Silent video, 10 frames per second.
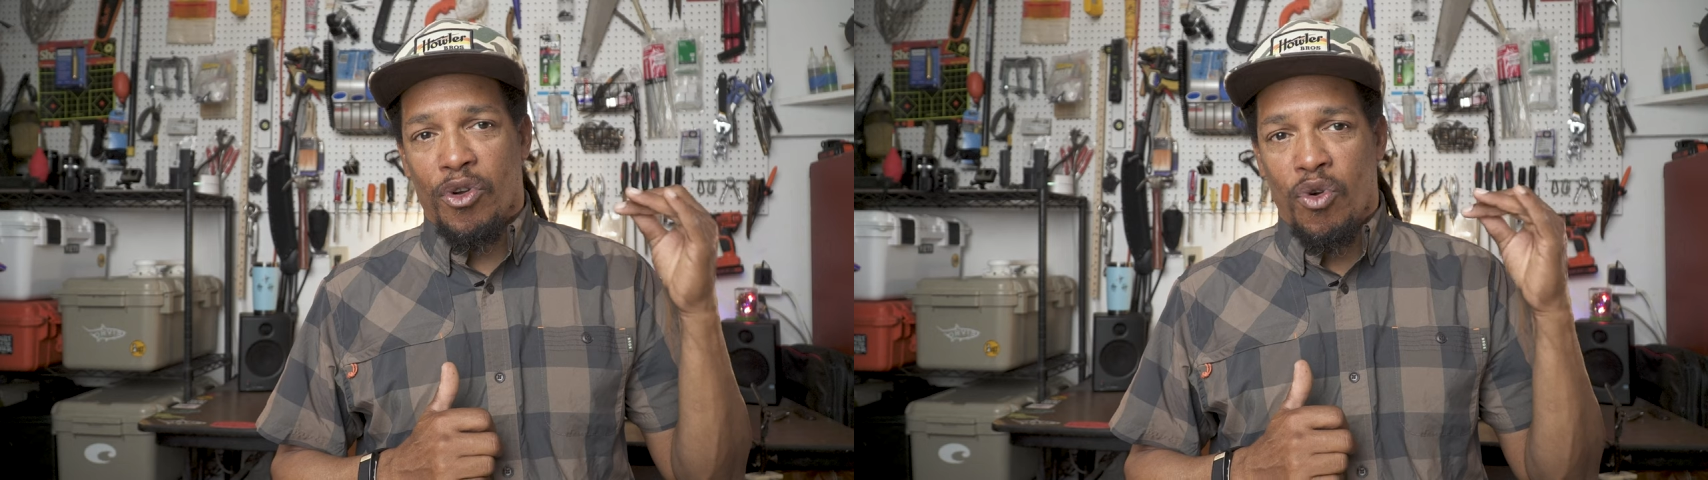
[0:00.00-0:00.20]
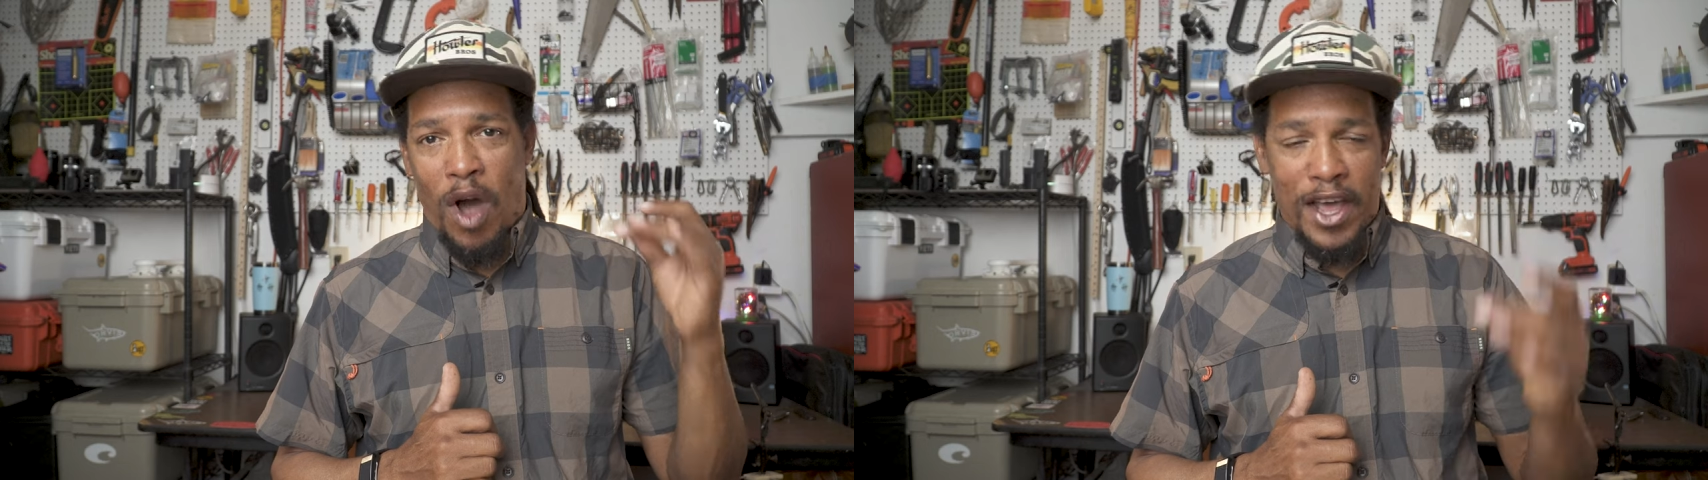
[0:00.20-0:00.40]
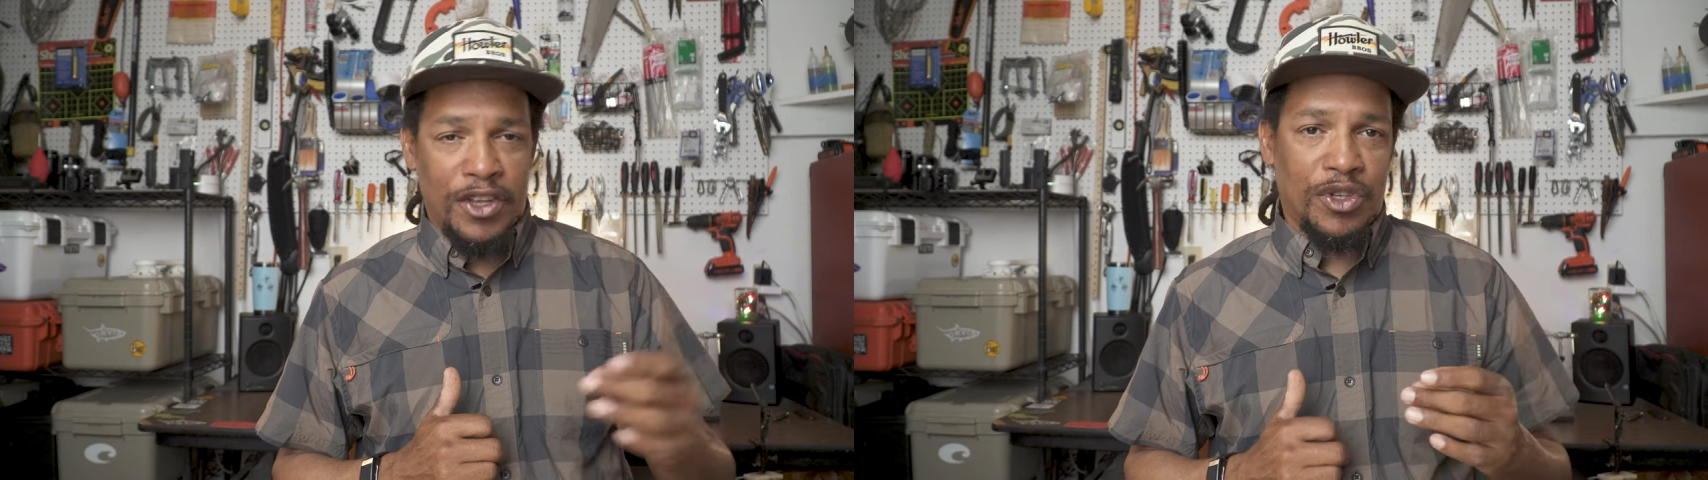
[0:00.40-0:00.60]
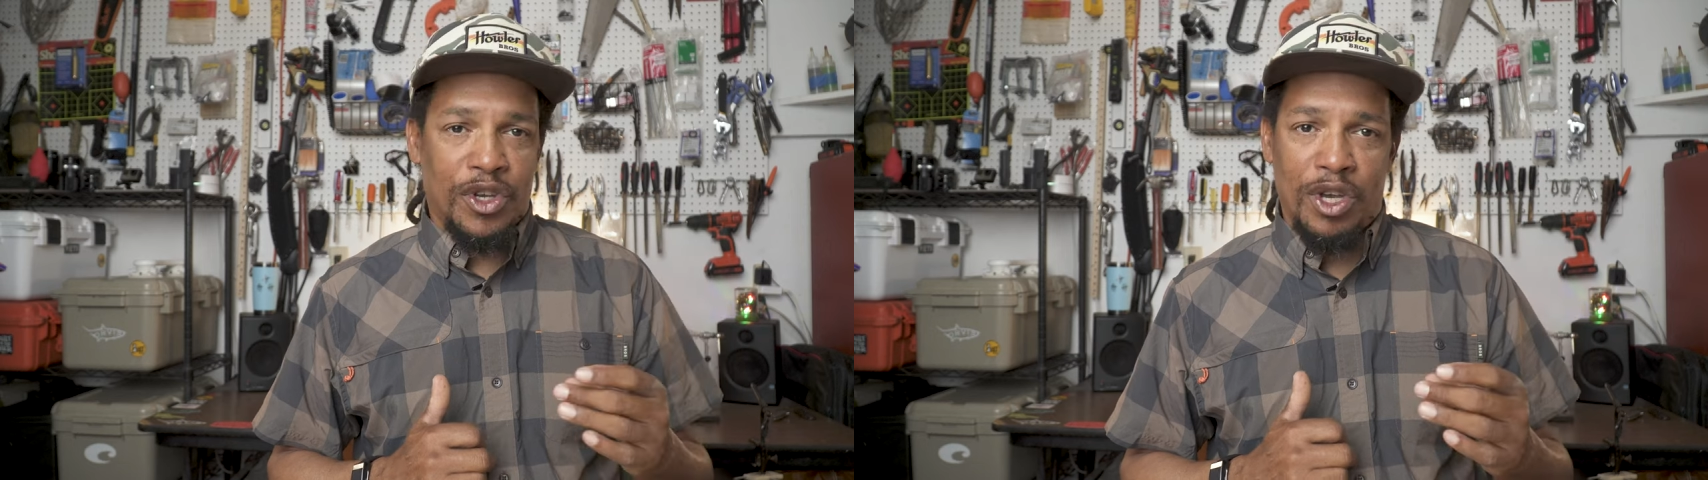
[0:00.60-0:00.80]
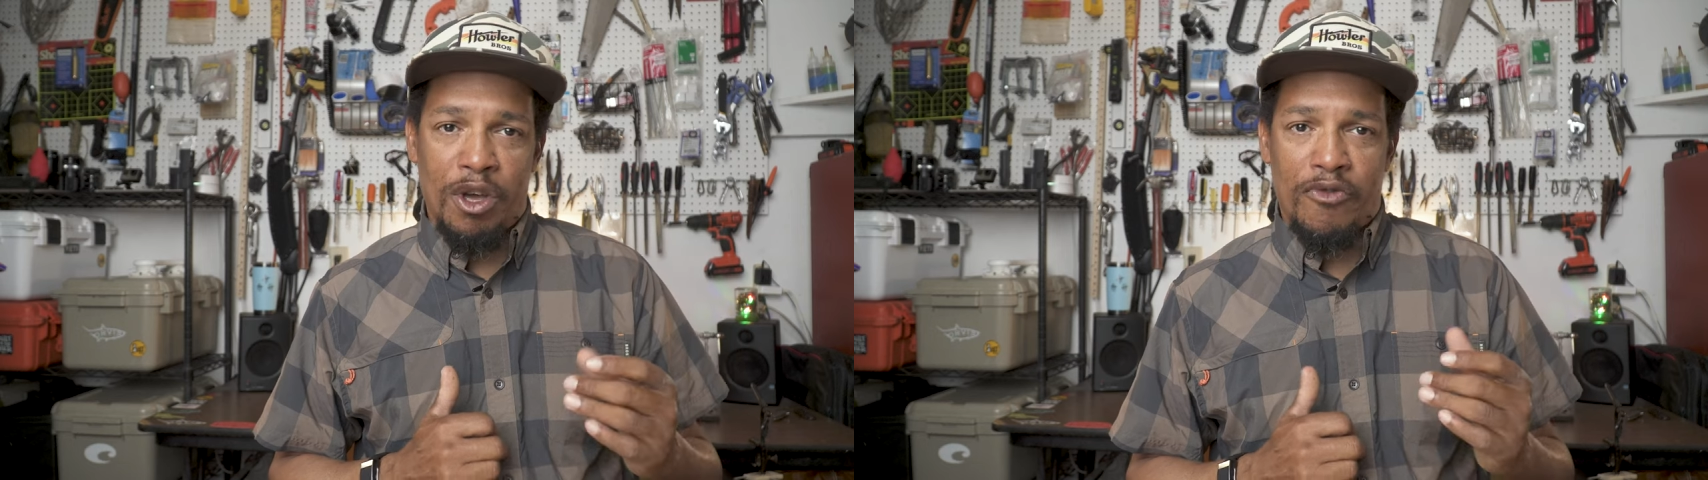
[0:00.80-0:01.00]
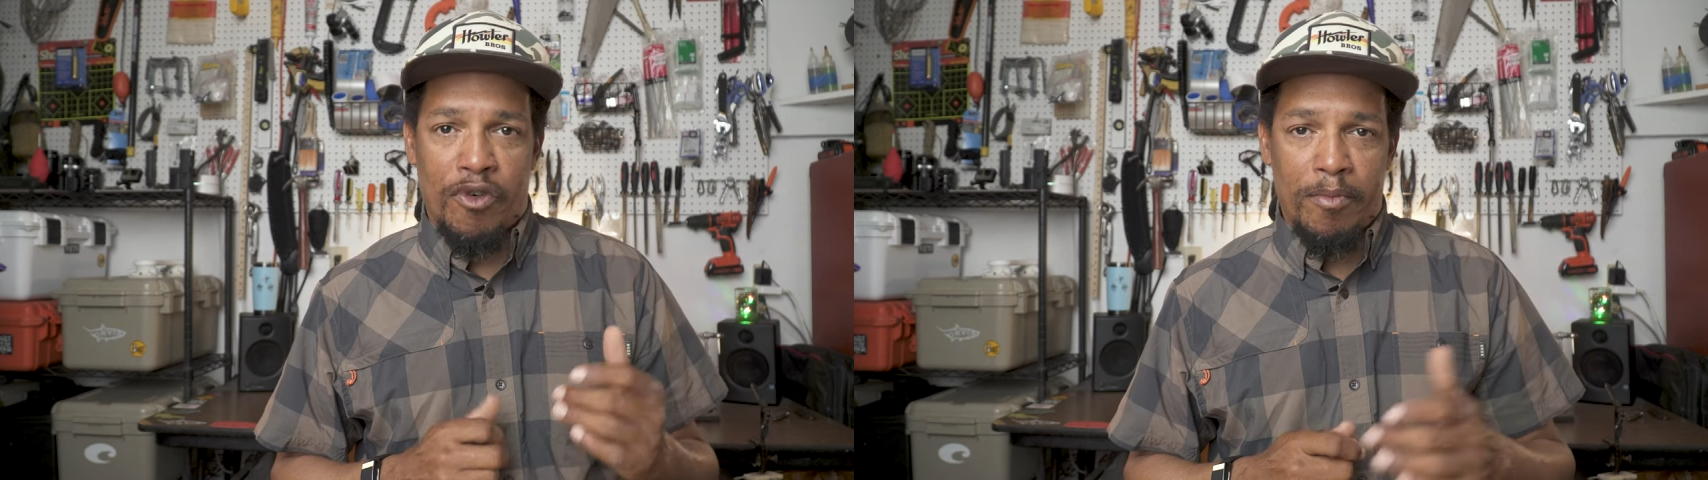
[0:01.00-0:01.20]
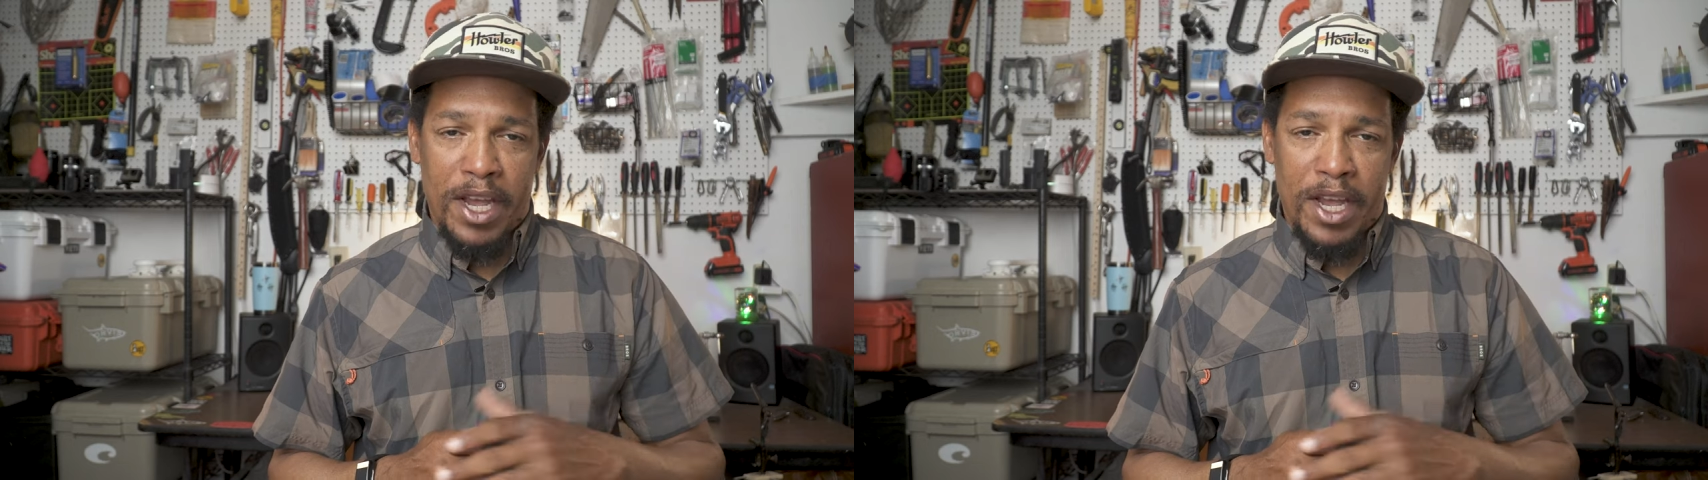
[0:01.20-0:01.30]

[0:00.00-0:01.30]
quite as good for